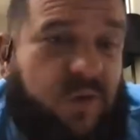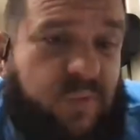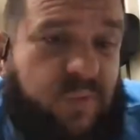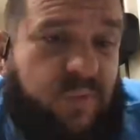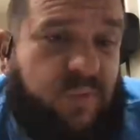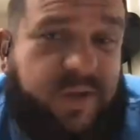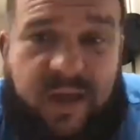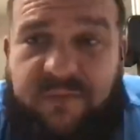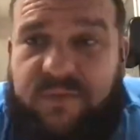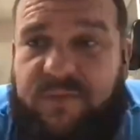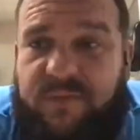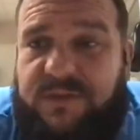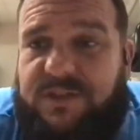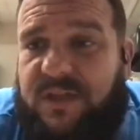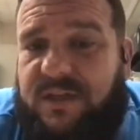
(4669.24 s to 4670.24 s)
That's all
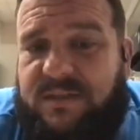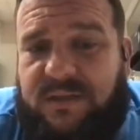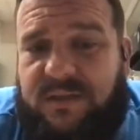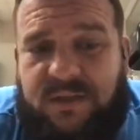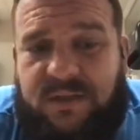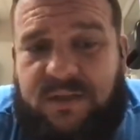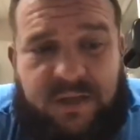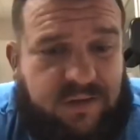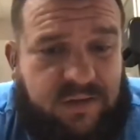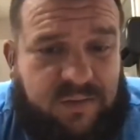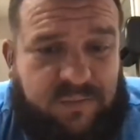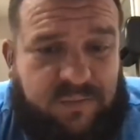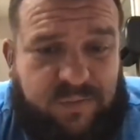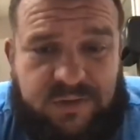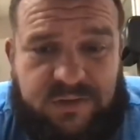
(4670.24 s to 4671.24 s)
we have for the class
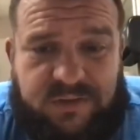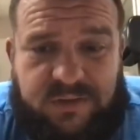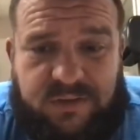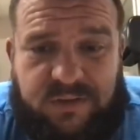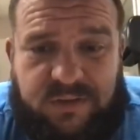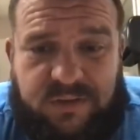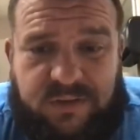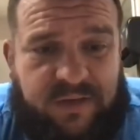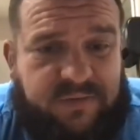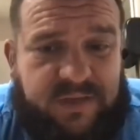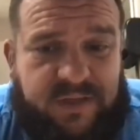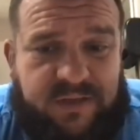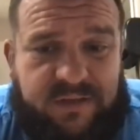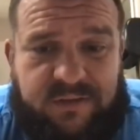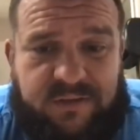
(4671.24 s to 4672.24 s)
tonight, y'all. I'm really
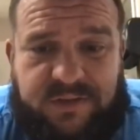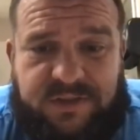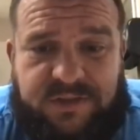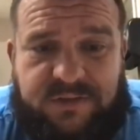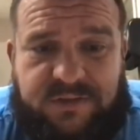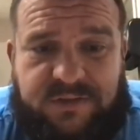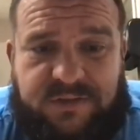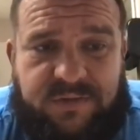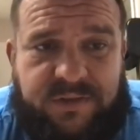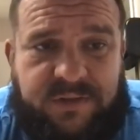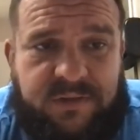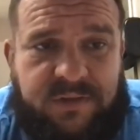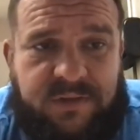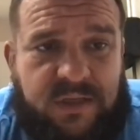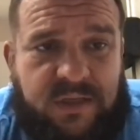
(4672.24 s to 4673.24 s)
sorry. I'm having technical
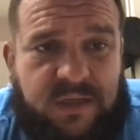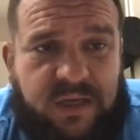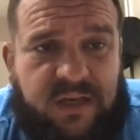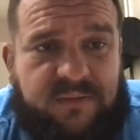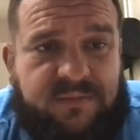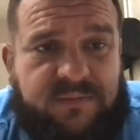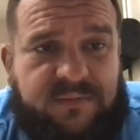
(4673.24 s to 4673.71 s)
issues over here.